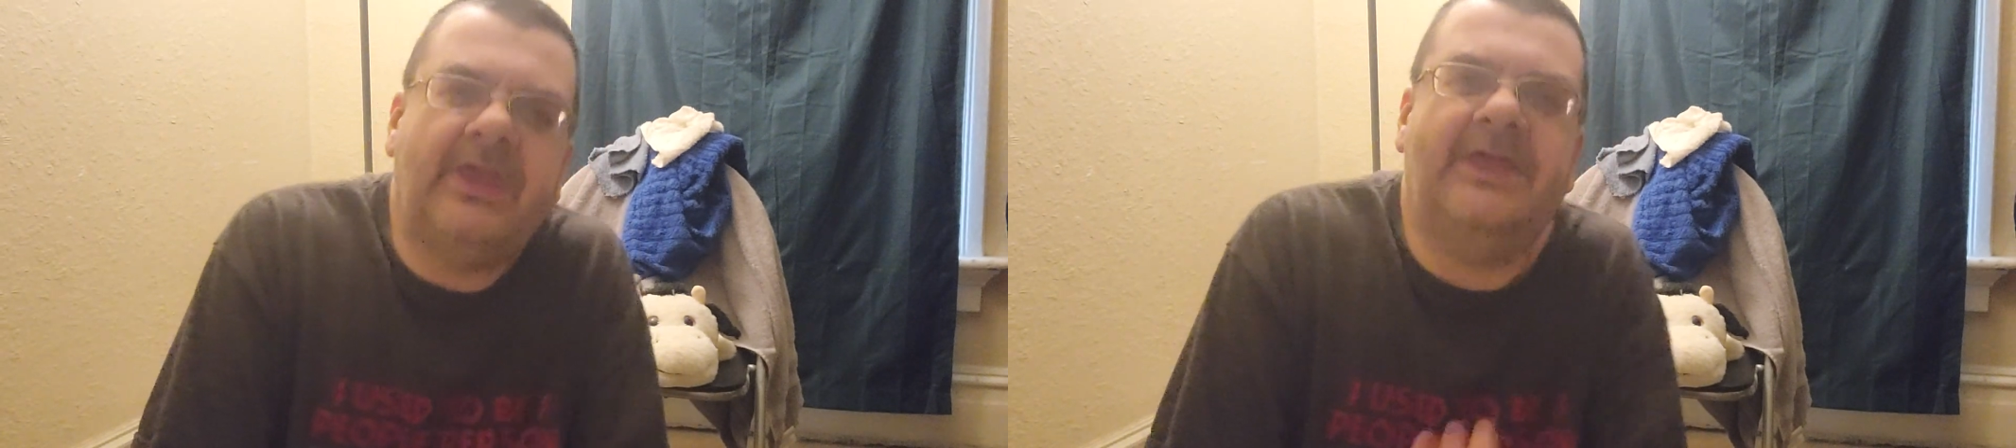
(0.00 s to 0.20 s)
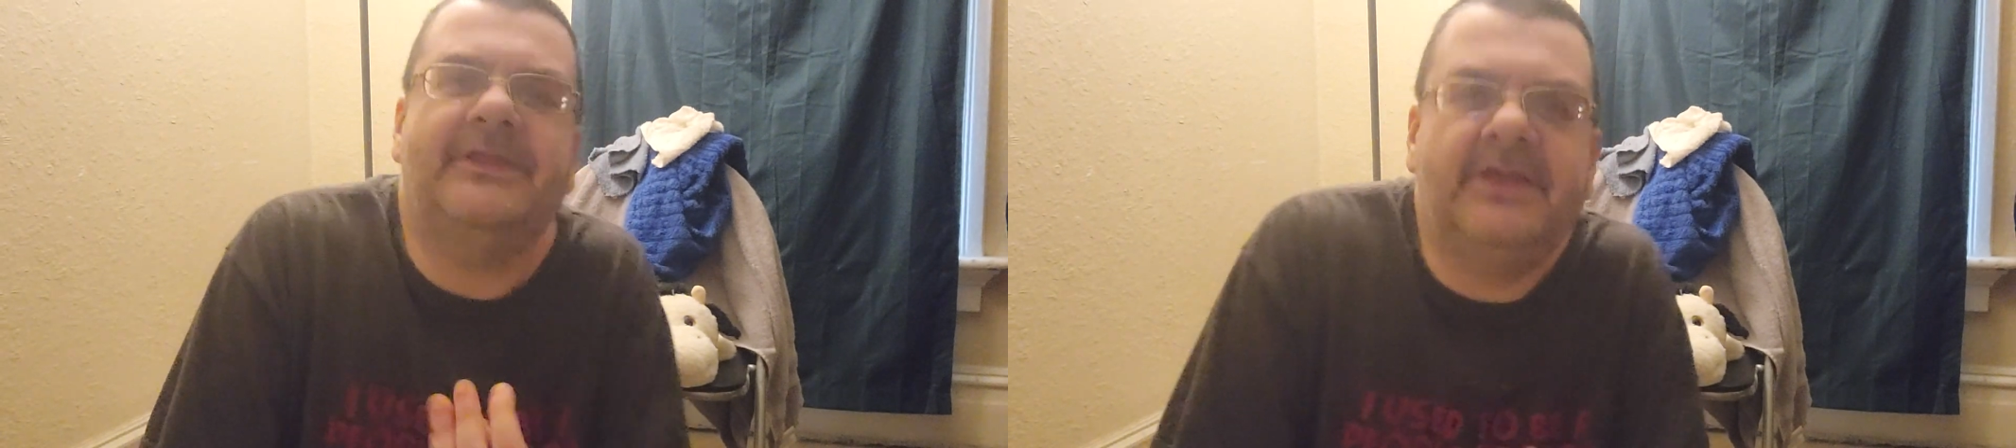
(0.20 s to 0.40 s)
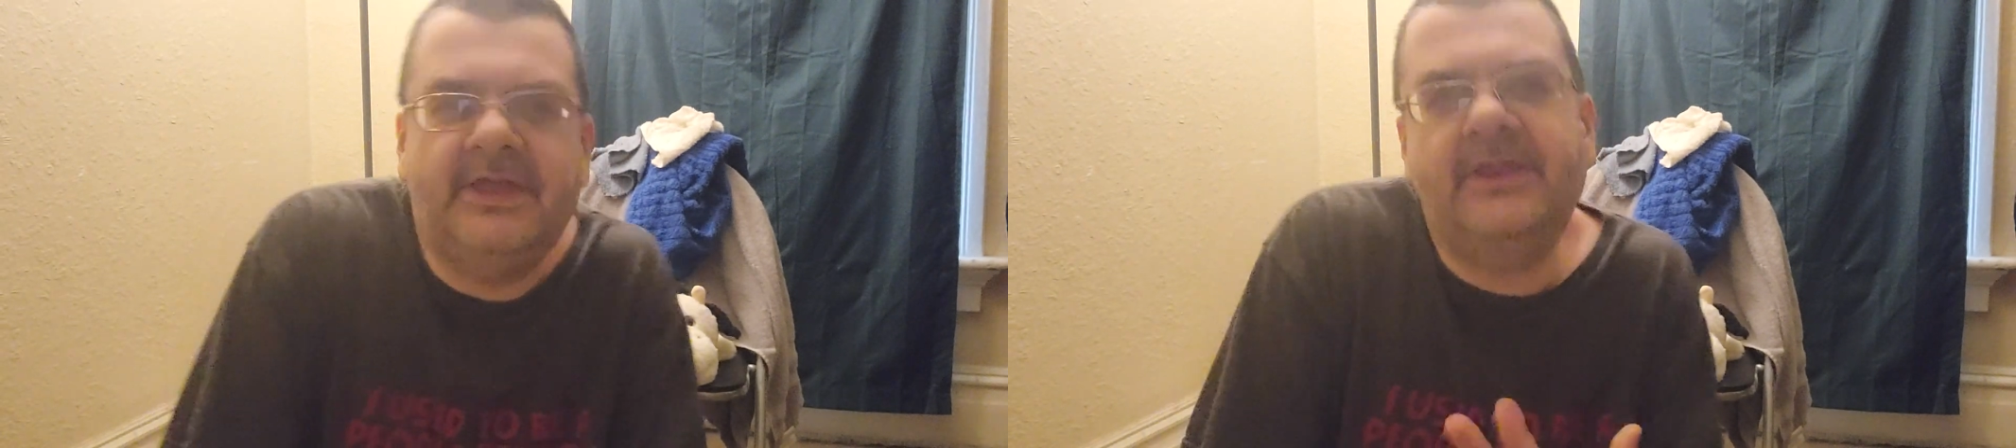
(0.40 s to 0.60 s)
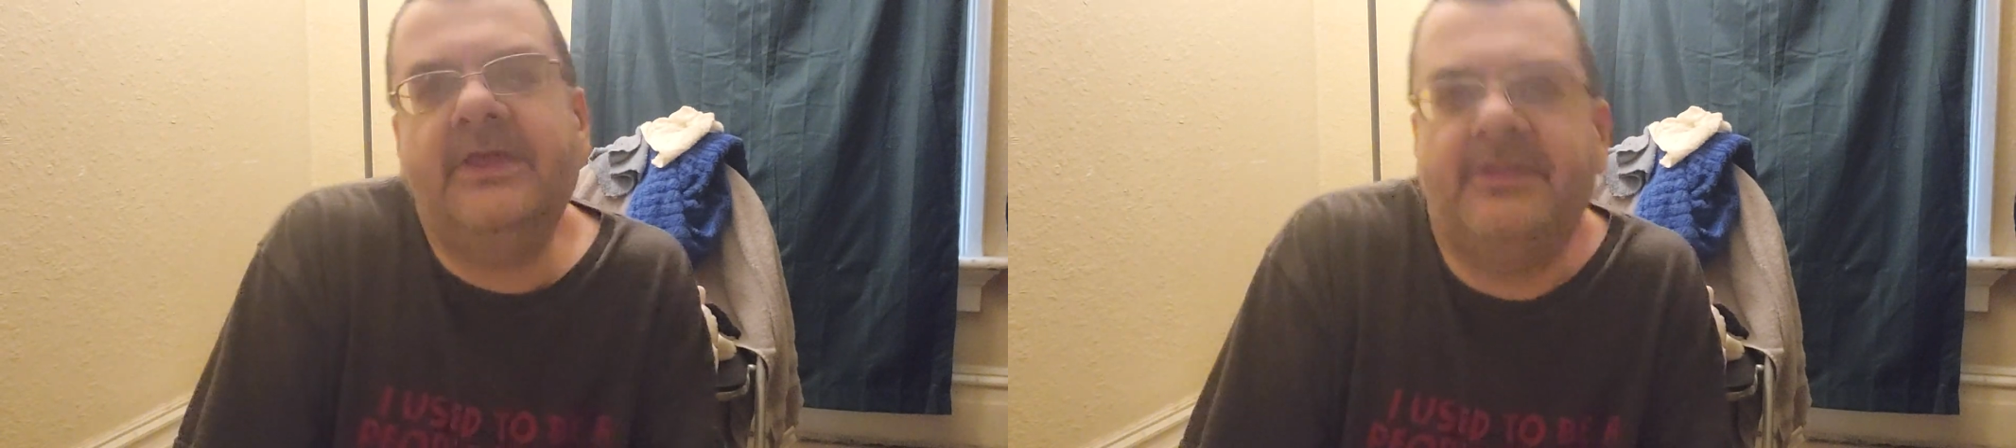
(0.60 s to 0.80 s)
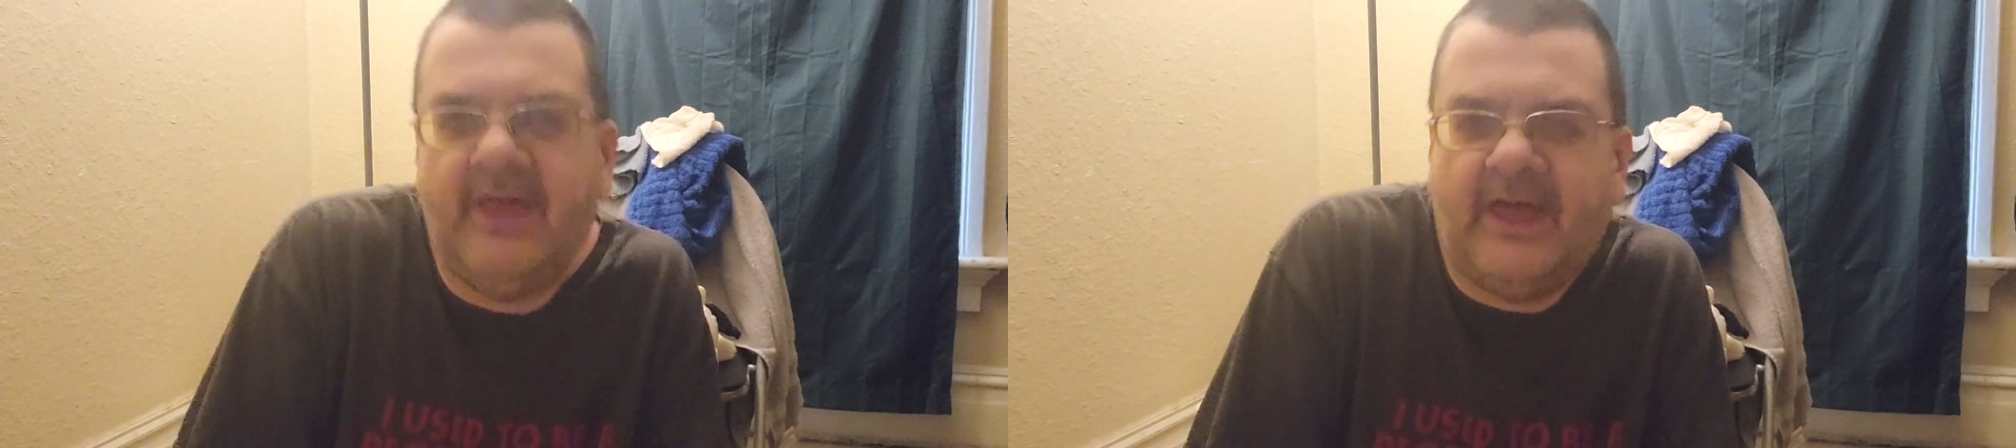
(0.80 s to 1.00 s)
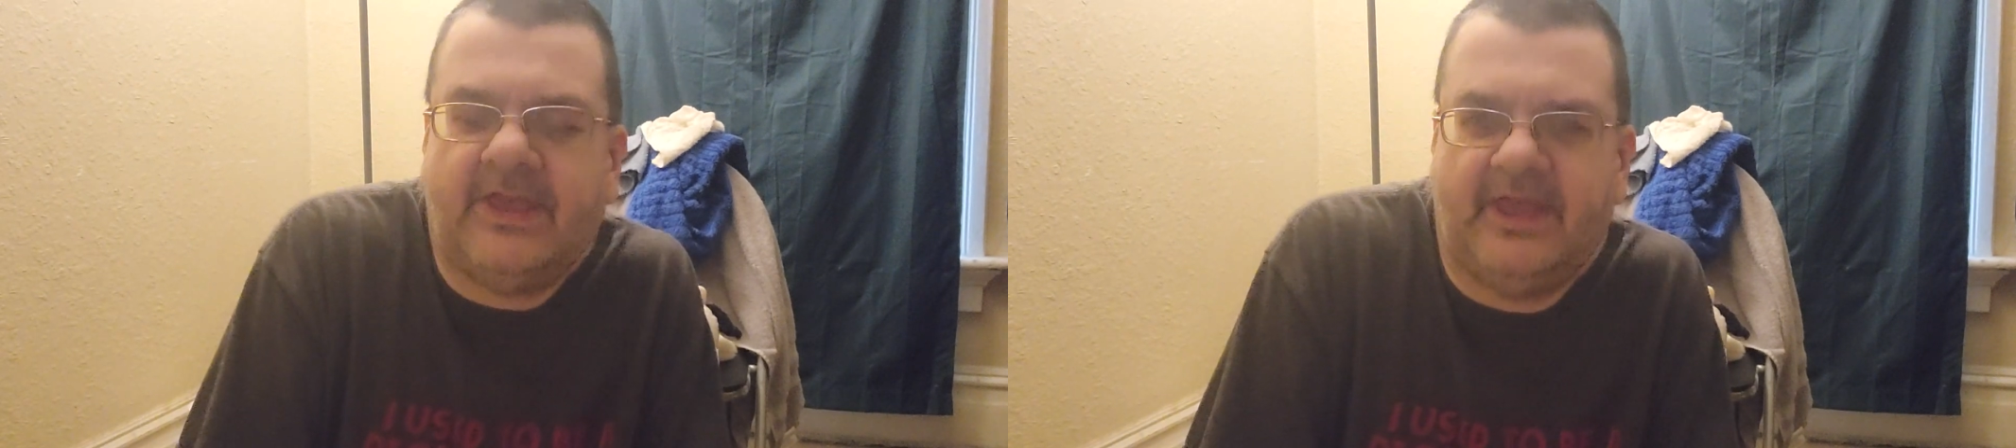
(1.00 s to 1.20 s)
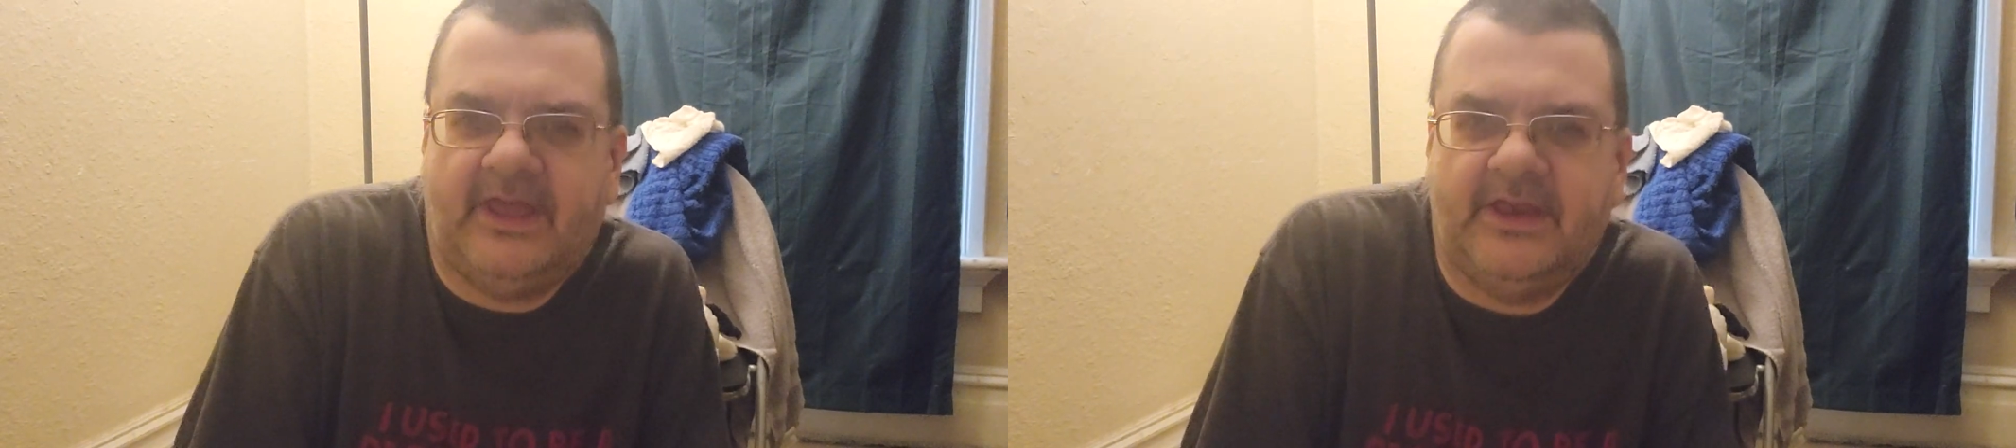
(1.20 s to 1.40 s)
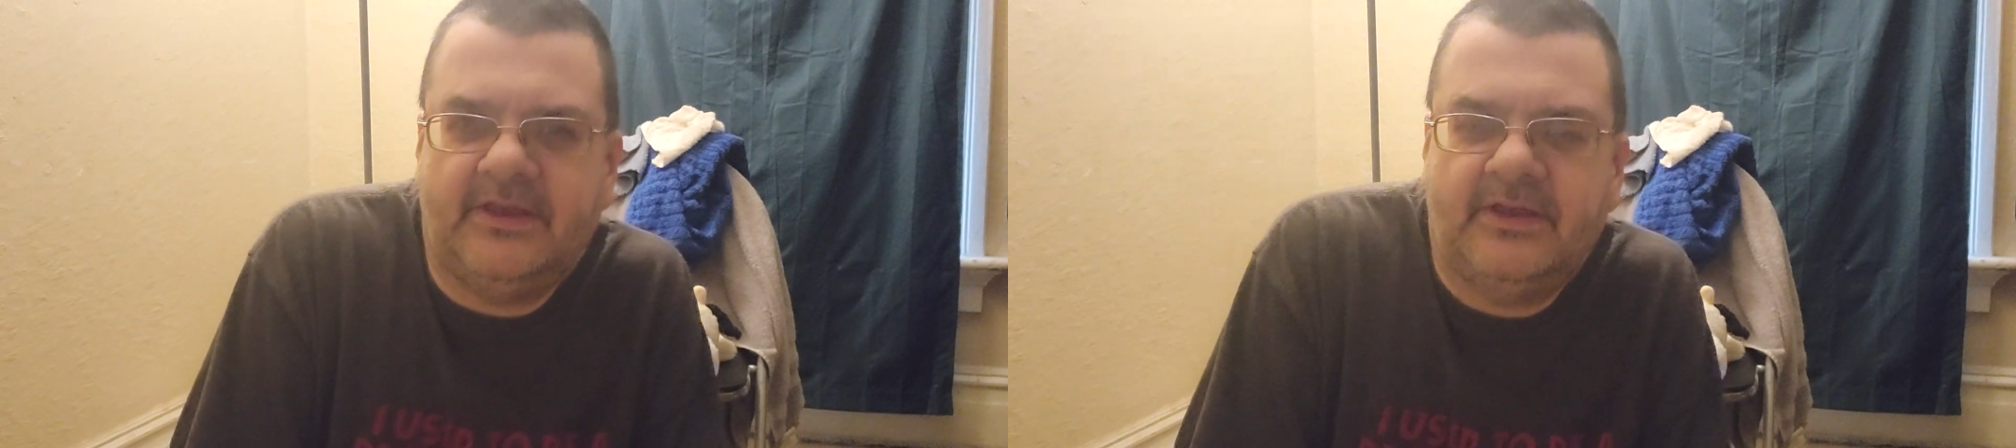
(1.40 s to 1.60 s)
in any
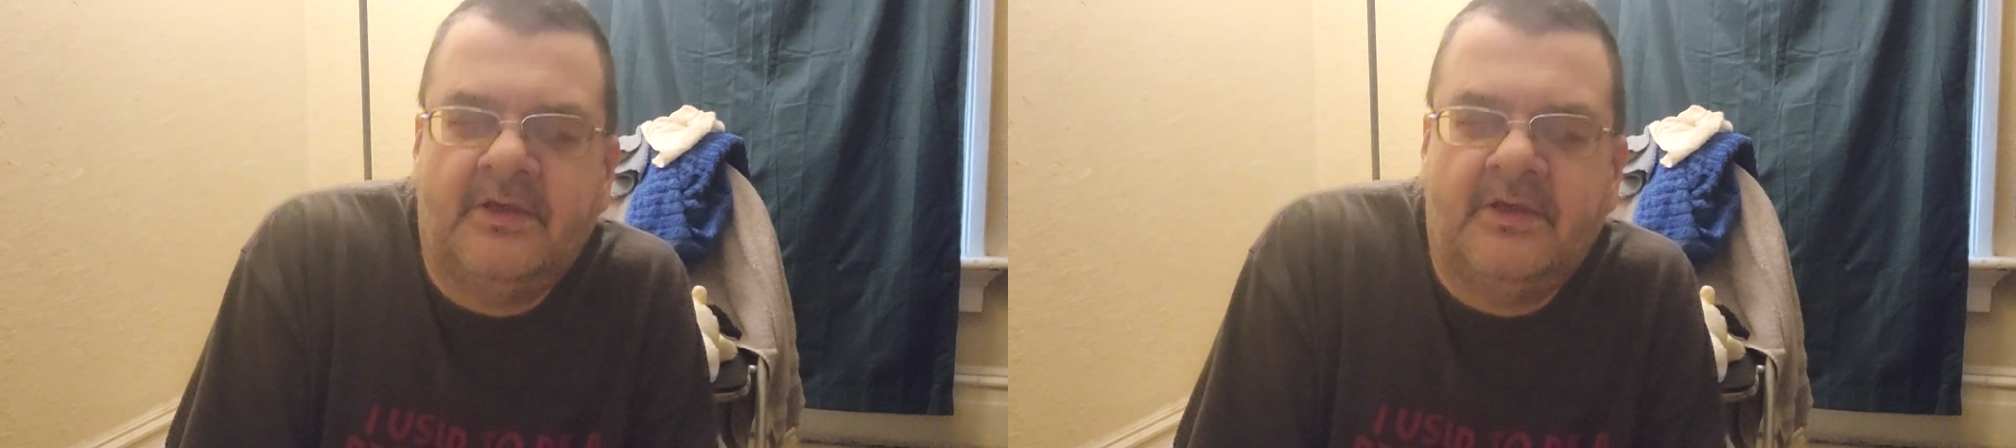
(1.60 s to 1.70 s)
decade.